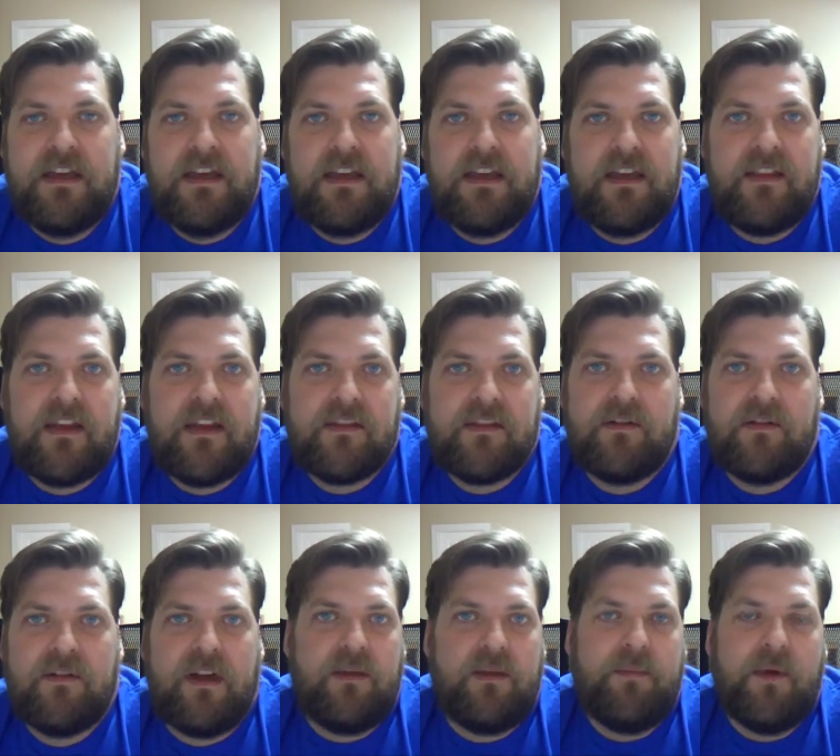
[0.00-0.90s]
and that's
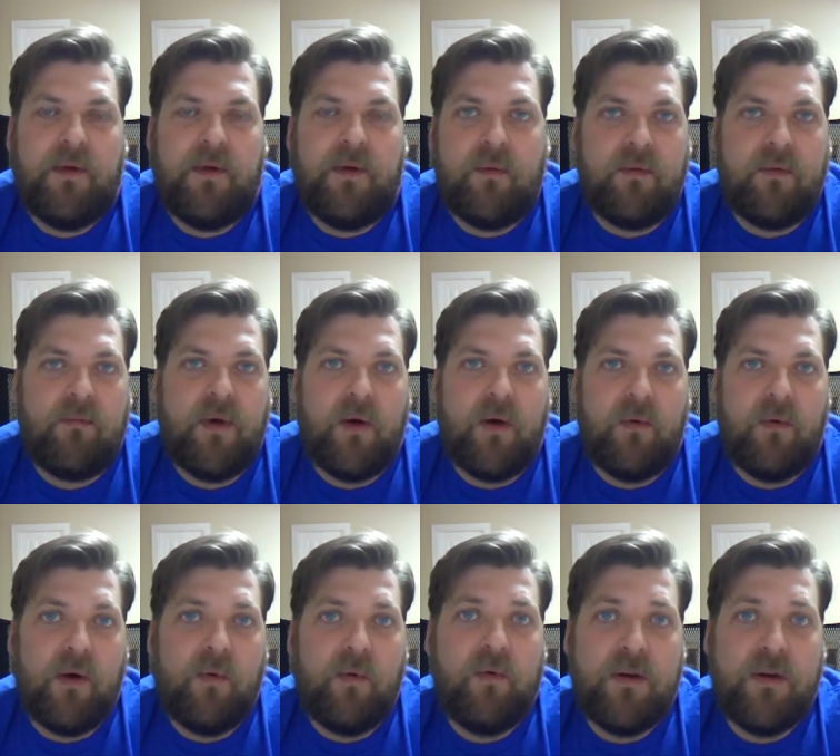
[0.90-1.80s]
great. But
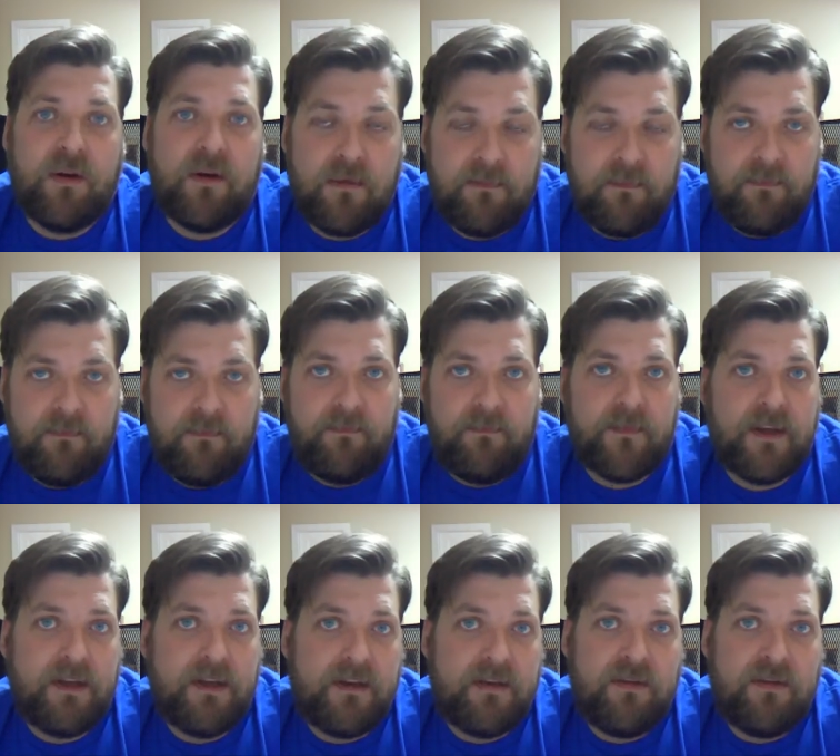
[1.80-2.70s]
what we're
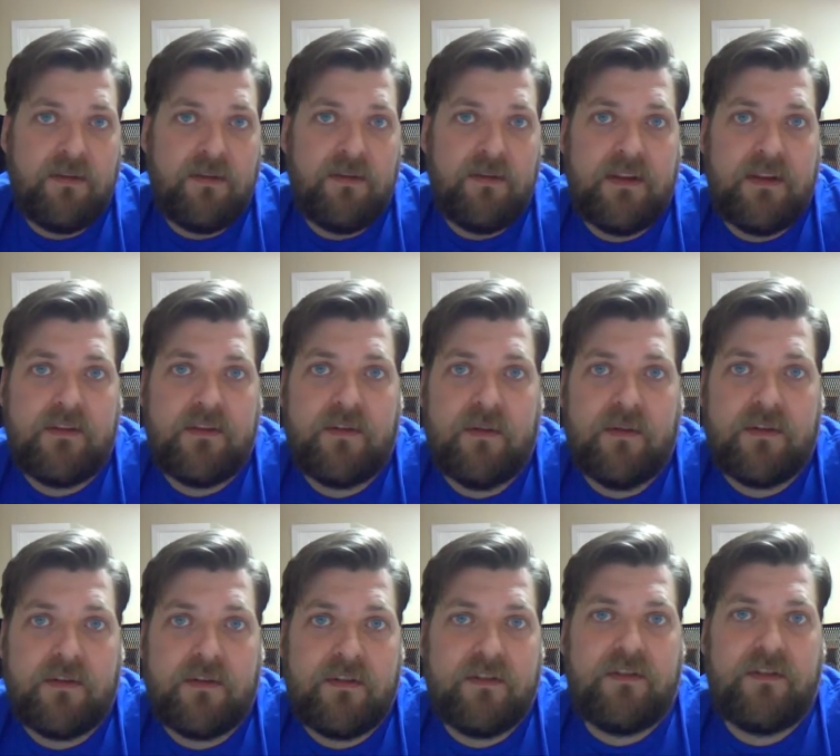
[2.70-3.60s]
going to do in this
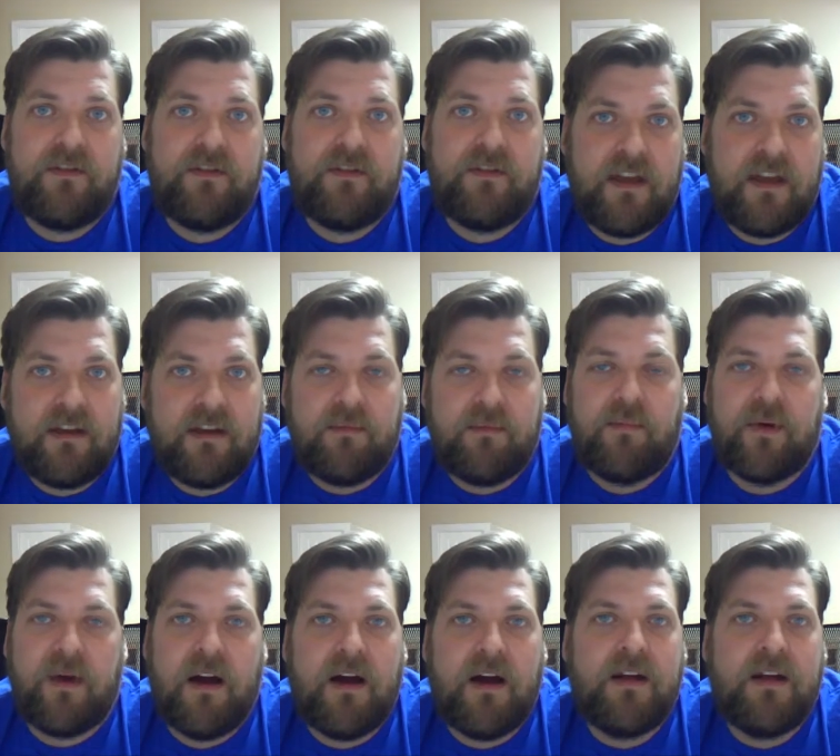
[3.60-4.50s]
course is just take a
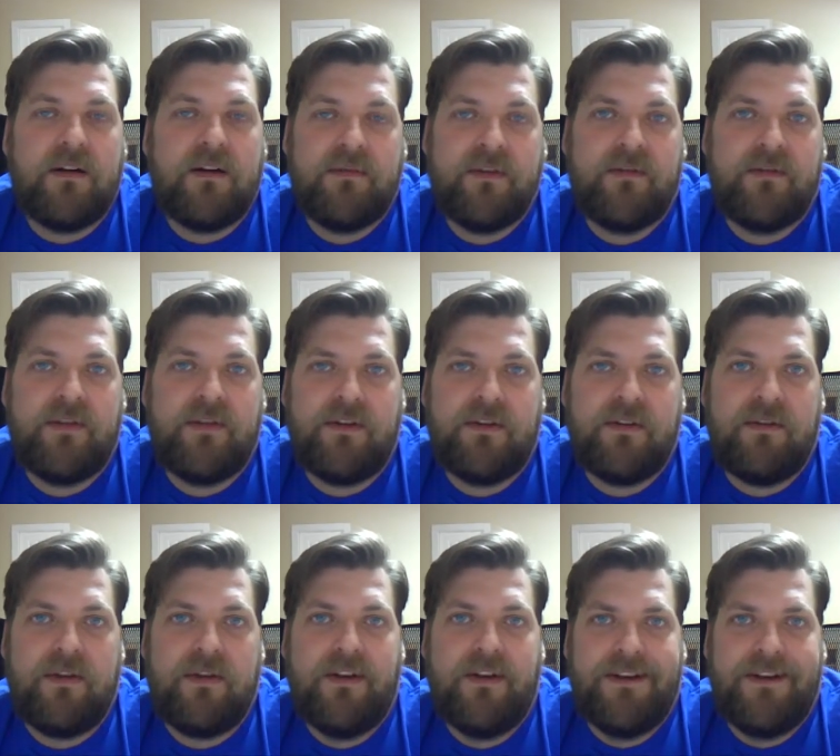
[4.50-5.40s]
broad overview
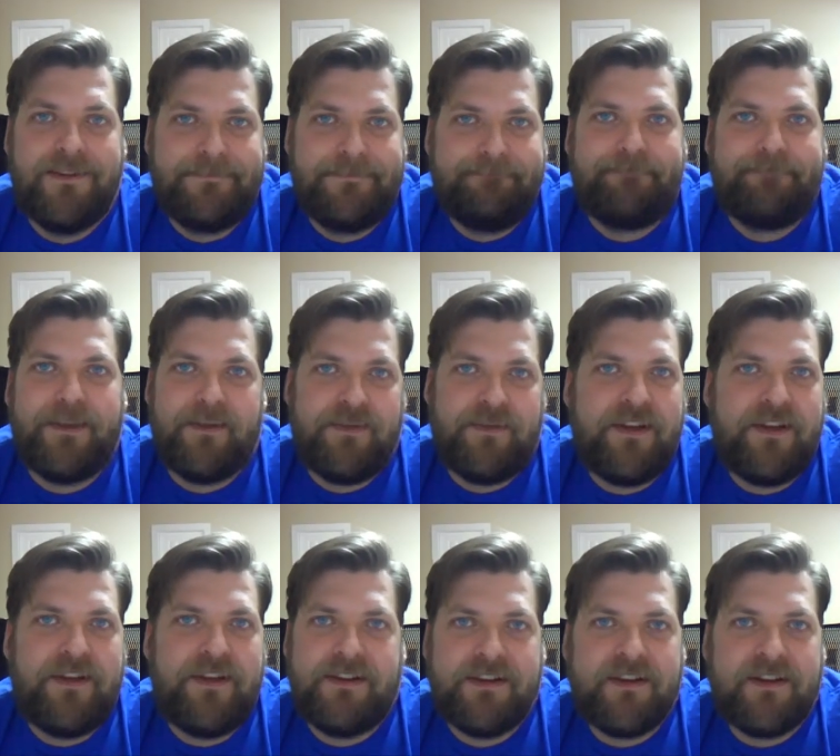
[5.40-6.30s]
of
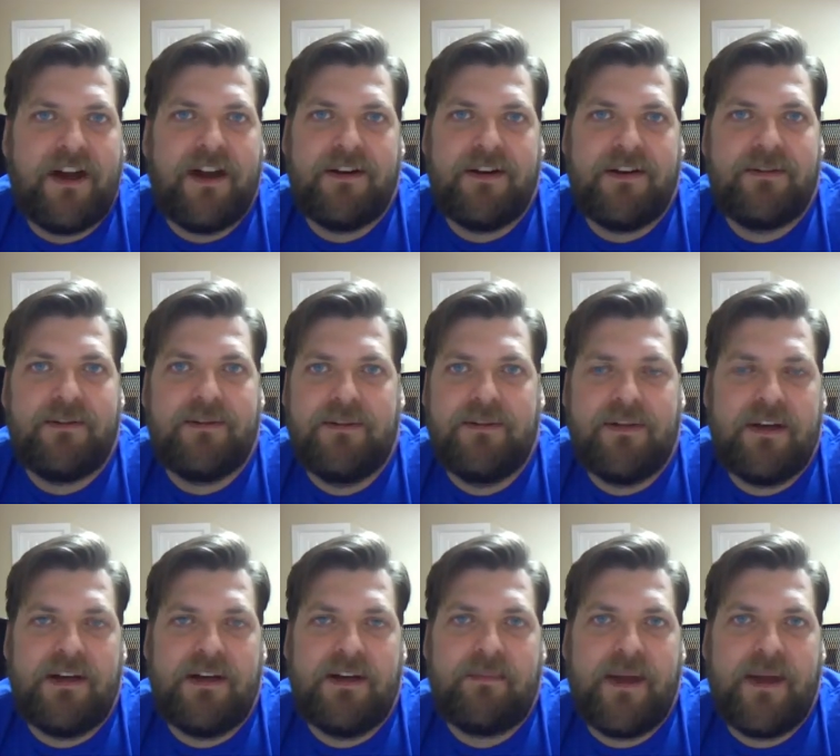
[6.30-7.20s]
the entire
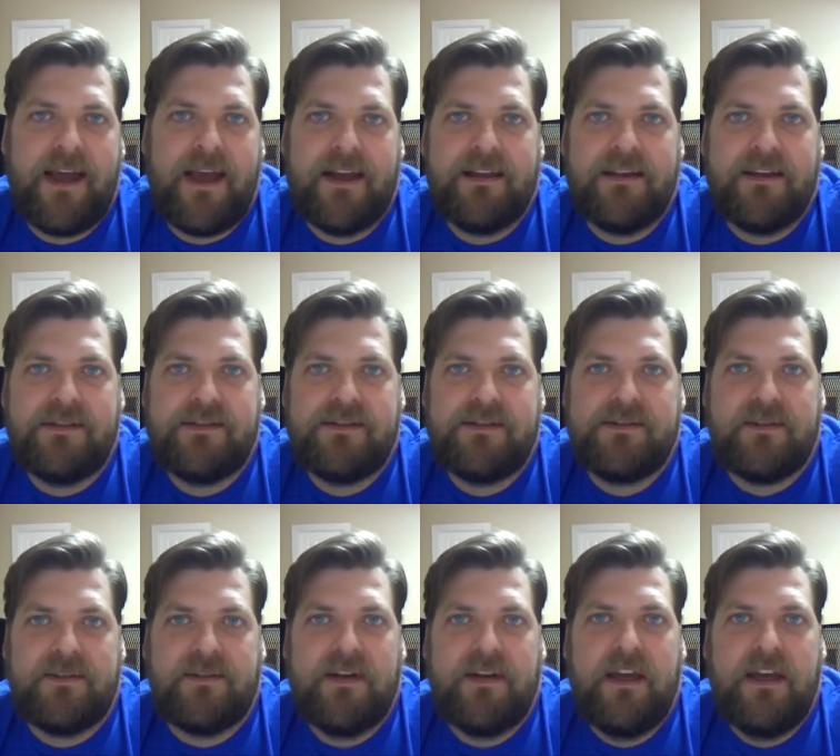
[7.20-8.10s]
package. So
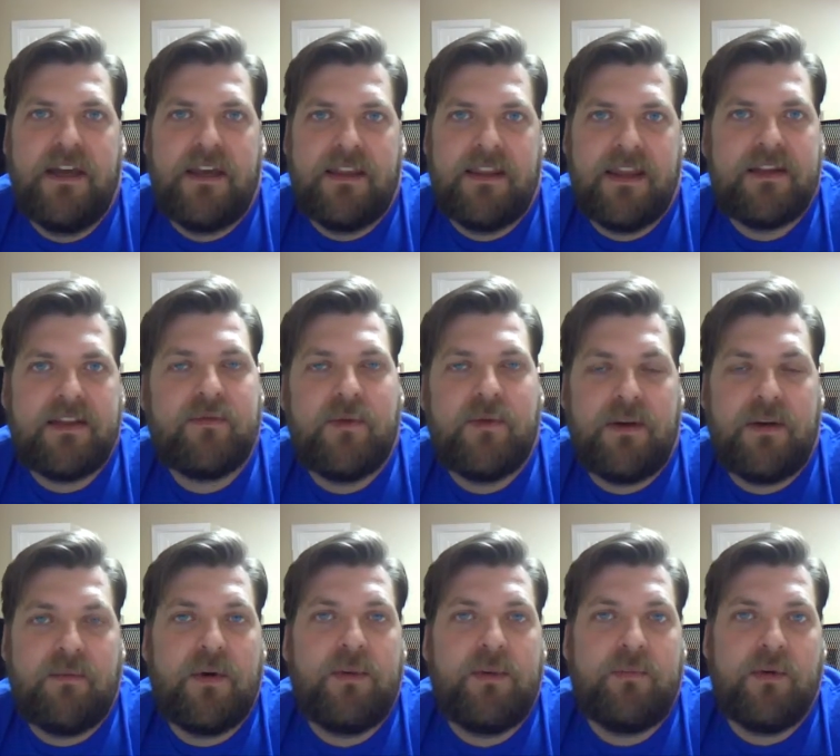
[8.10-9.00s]
that's one
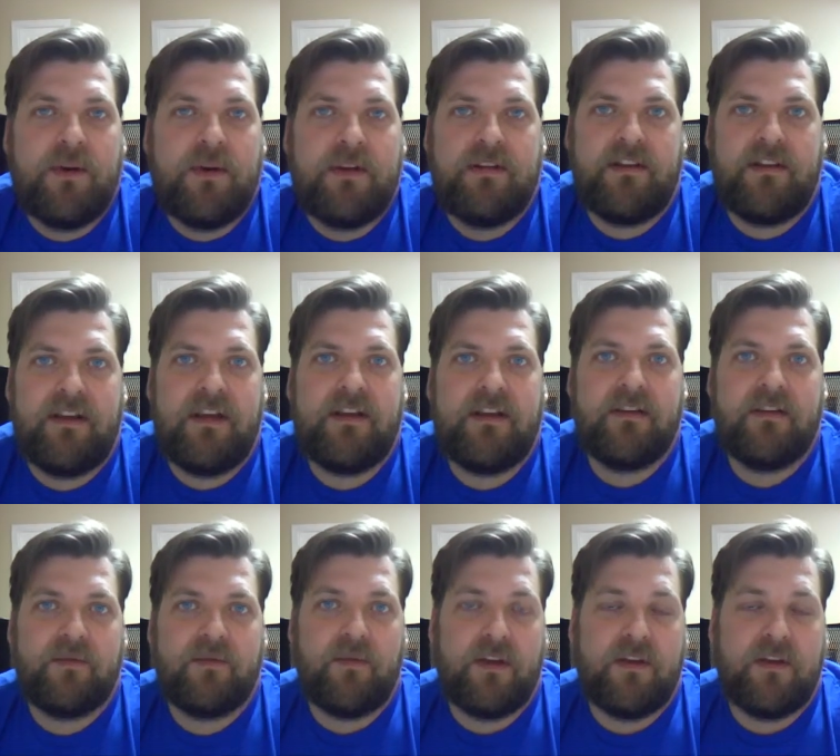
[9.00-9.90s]
point to take
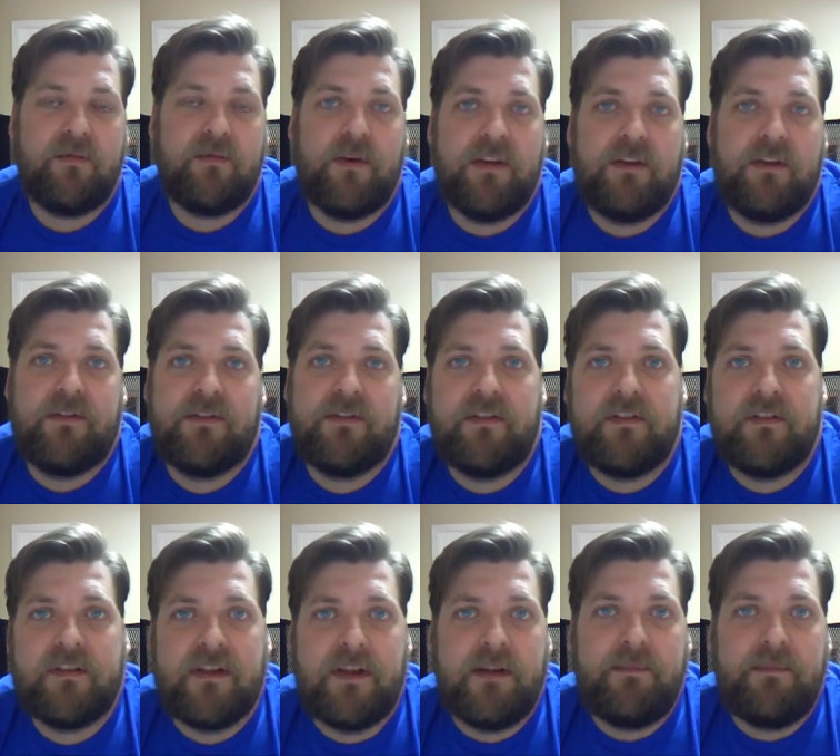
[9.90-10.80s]
is weather versus
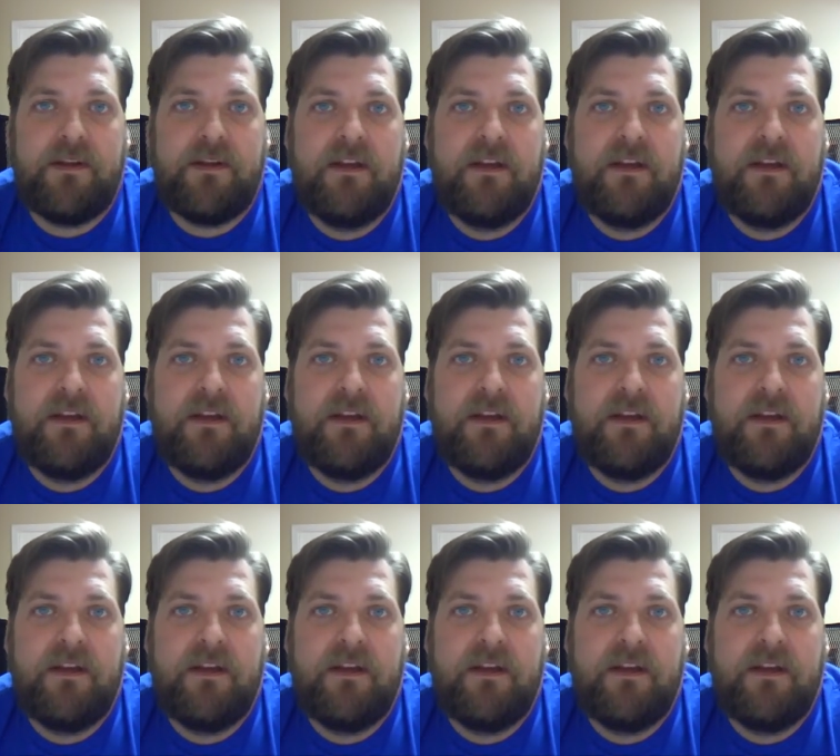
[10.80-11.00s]
climate.